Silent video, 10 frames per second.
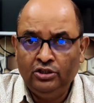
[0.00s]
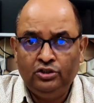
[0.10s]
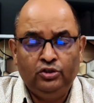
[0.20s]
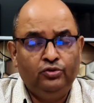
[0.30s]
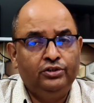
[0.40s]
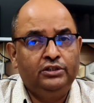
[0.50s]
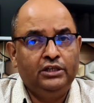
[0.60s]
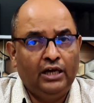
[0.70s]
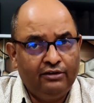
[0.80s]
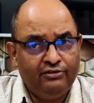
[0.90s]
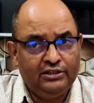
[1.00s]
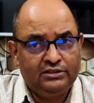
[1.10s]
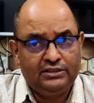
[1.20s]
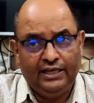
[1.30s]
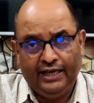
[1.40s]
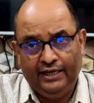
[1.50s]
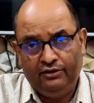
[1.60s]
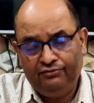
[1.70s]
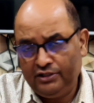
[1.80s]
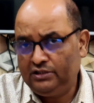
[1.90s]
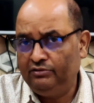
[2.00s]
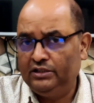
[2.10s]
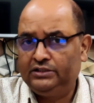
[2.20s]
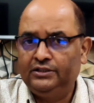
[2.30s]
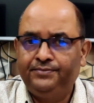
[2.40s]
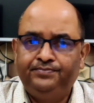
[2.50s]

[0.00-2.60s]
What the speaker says: during the harvests and festivals.